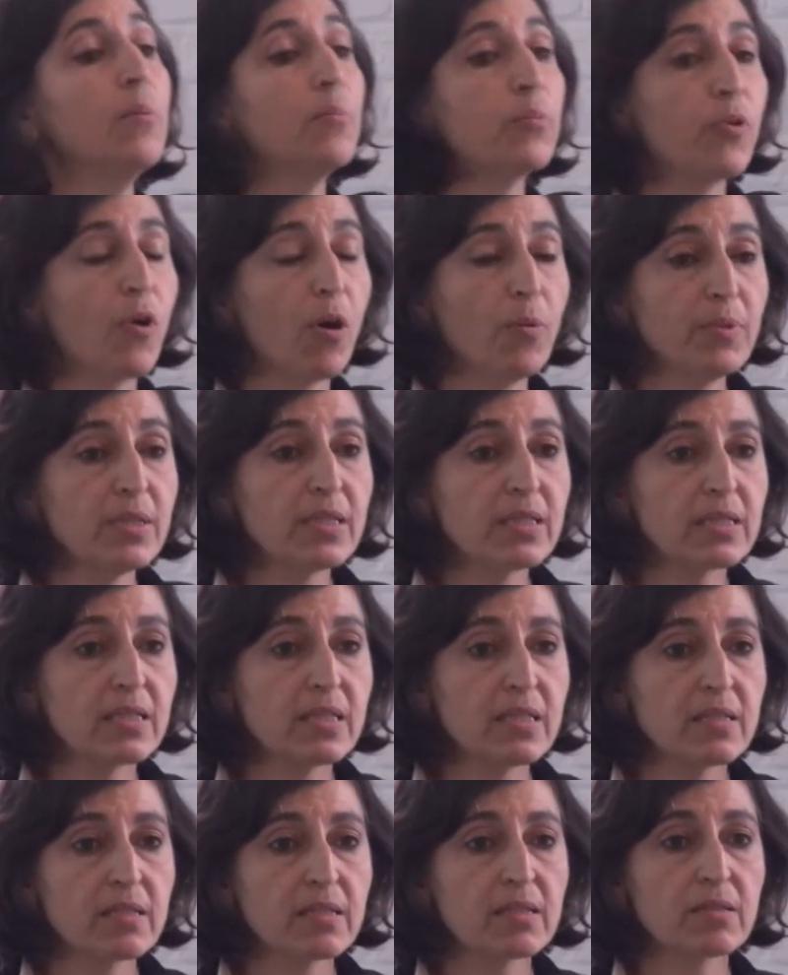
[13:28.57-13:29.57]

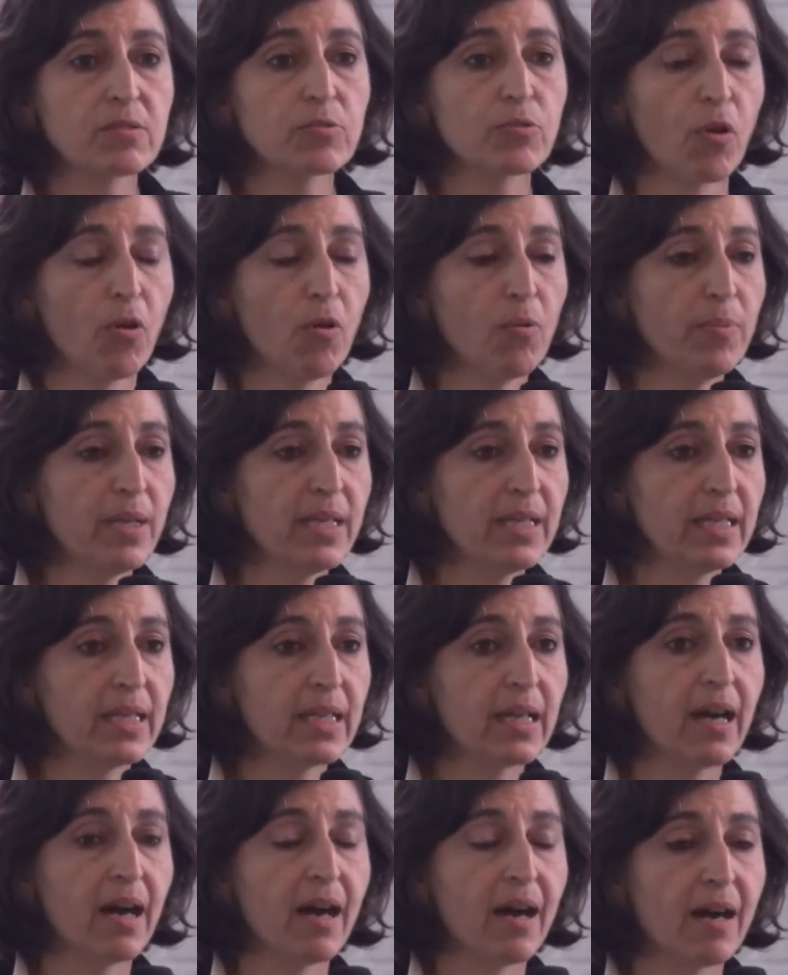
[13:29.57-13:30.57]
promises so
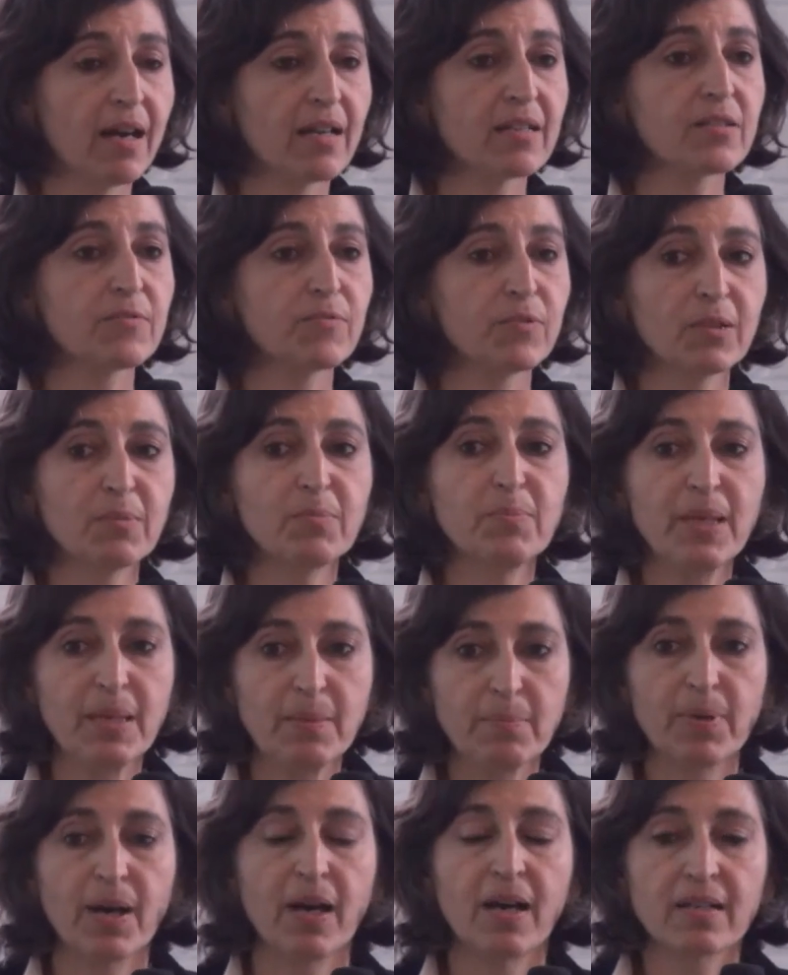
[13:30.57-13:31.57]
many cars will
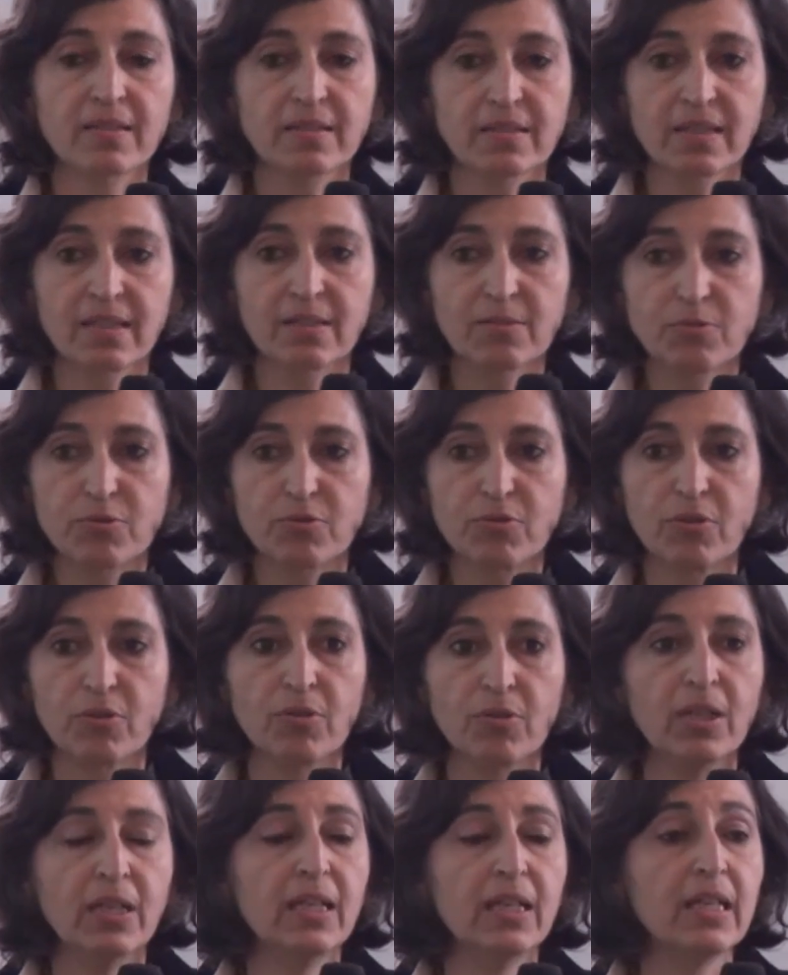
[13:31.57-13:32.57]
be passing
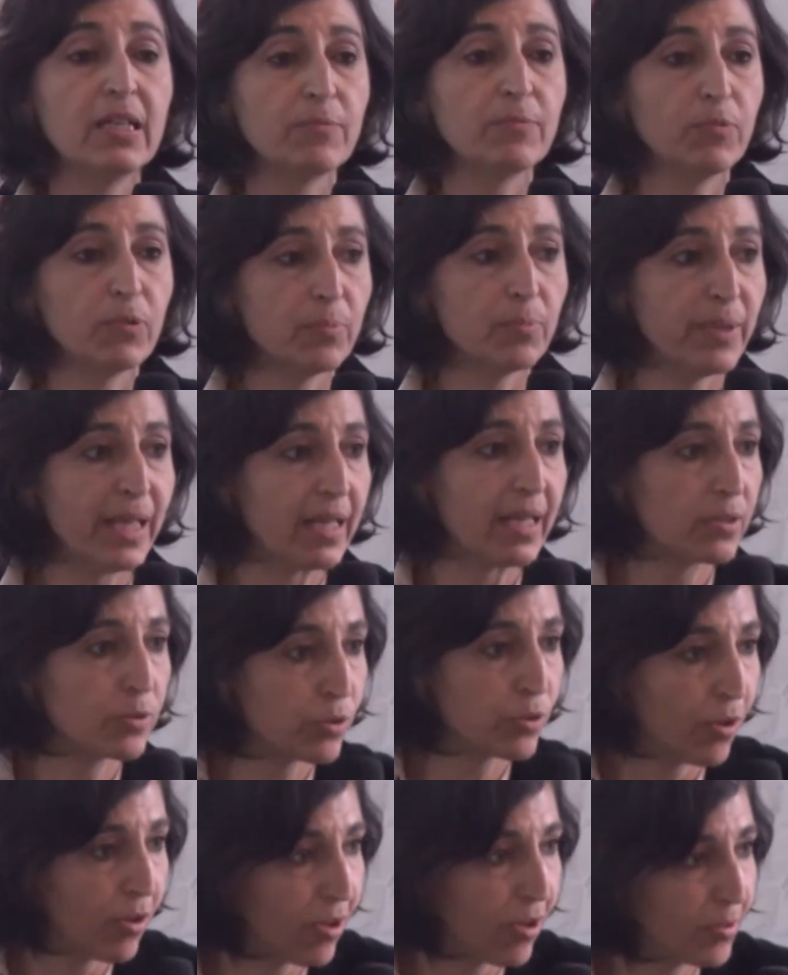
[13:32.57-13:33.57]
through, it will be a
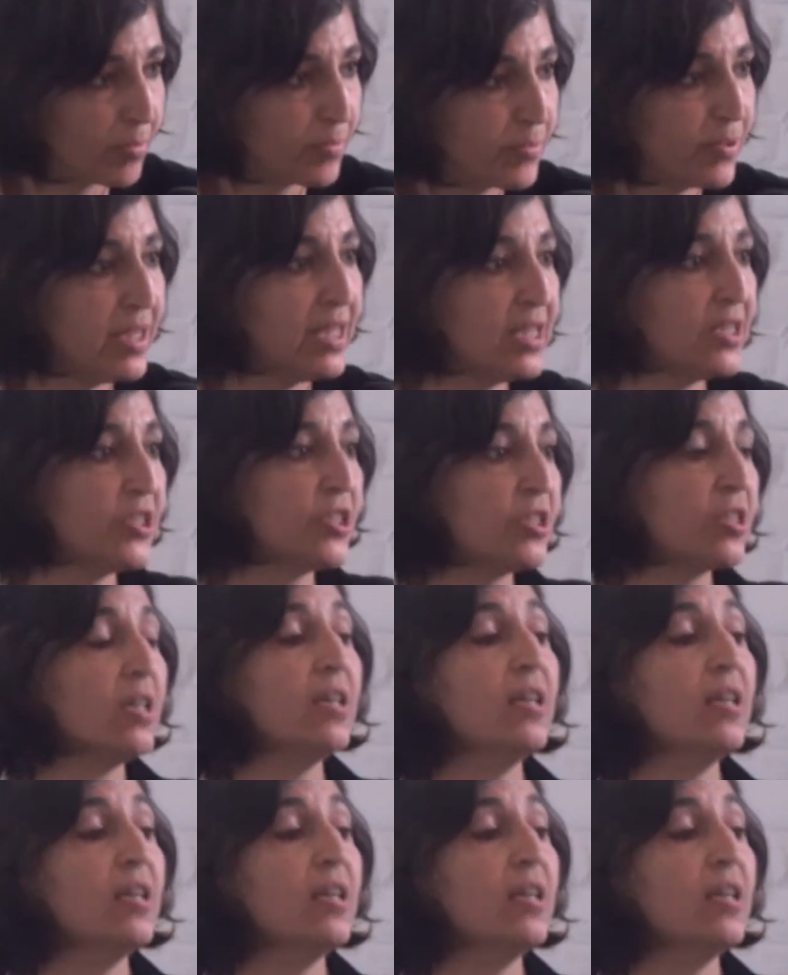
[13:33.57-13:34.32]
toll bridge,